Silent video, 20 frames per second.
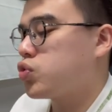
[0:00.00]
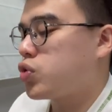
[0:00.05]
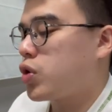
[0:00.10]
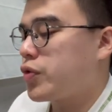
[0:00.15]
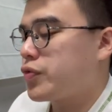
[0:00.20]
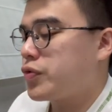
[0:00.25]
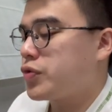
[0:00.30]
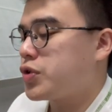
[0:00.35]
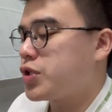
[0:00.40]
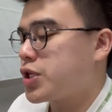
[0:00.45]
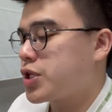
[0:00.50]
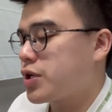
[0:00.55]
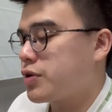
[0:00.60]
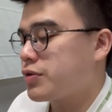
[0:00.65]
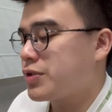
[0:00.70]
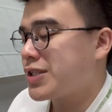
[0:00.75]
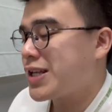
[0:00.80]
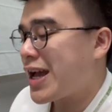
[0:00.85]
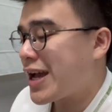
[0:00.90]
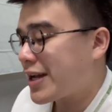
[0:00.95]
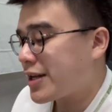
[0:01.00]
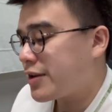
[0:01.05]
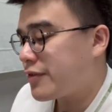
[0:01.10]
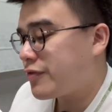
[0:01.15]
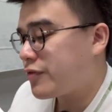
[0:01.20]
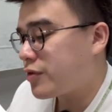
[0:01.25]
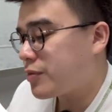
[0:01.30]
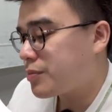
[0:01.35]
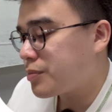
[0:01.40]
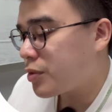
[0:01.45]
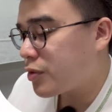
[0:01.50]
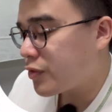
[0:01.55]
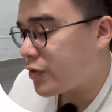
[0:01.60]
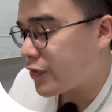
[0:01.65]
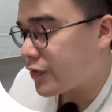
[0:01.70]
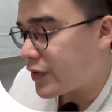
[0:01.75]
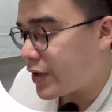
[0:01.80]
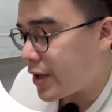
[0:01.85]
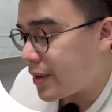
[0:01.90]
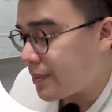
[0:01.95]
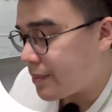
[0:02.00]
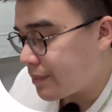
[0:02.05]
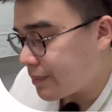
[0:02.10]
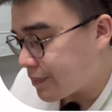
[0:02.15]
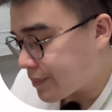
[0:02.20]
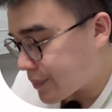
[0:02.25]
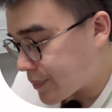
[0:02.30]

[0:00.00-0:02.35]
have to take out negative from both of them.